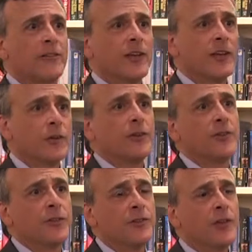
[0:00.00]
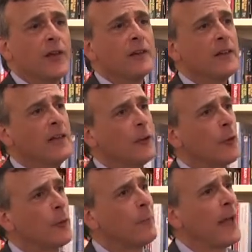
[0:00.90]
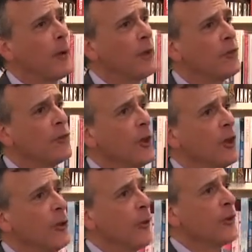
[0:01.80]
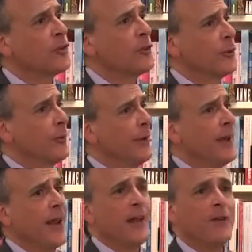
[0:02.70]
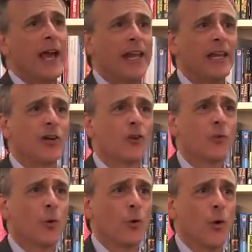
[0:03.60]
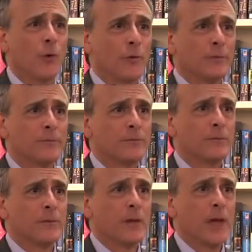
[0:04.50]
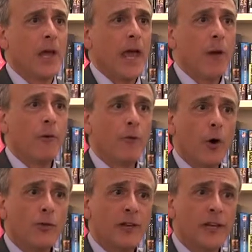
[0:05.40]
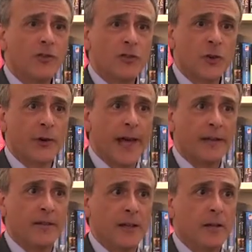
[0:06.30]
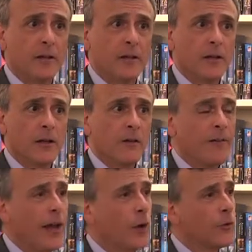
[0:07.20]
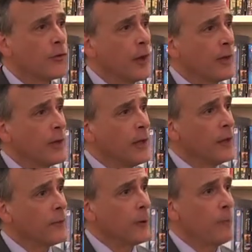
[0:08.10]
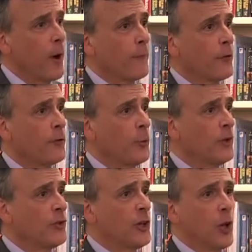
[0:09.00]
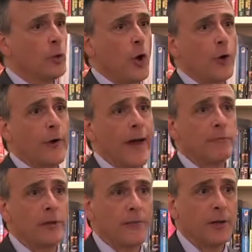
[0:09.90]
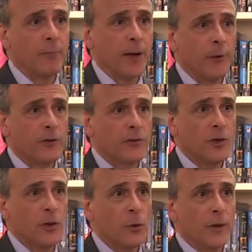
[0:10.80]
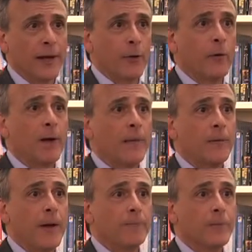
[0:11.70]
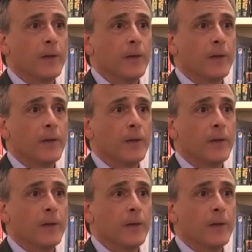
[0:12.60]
to illnesses that neither the parents nor the children have any control over. And when those kids turn 18, they don't suddenly flip off the switch and no longer have loving parents who care about them,